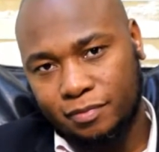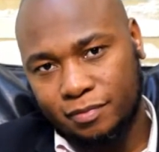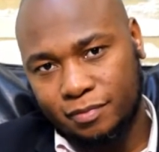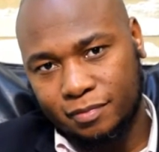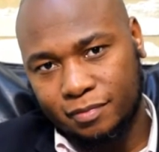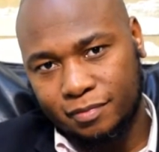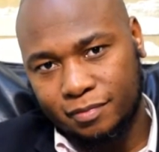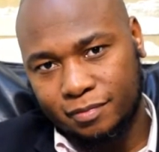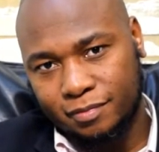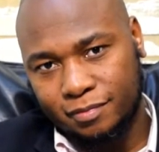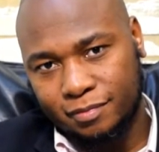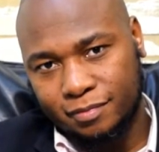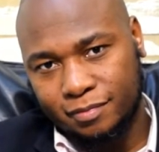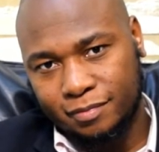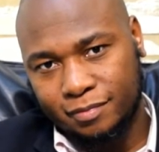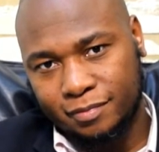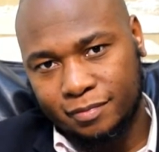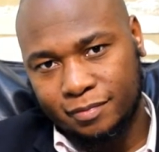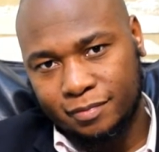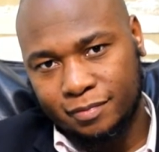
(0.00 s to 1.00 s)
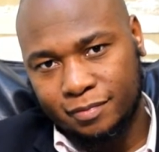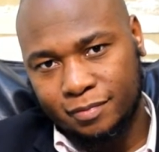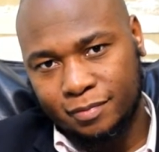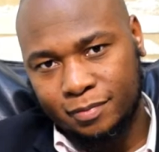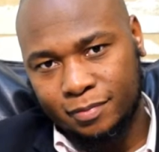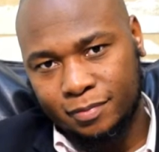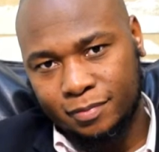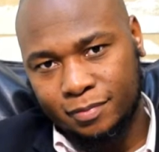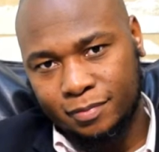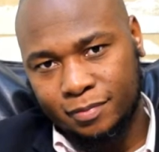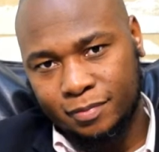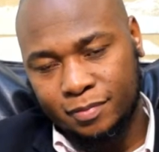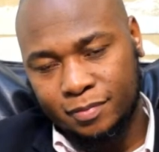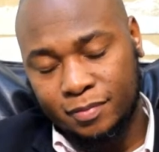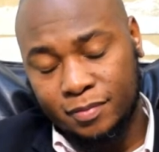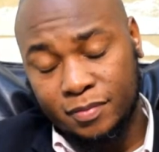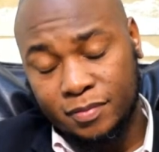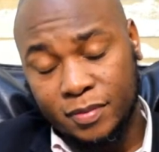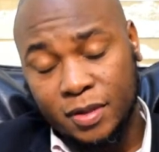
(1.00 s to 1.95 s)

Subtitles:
[no speech]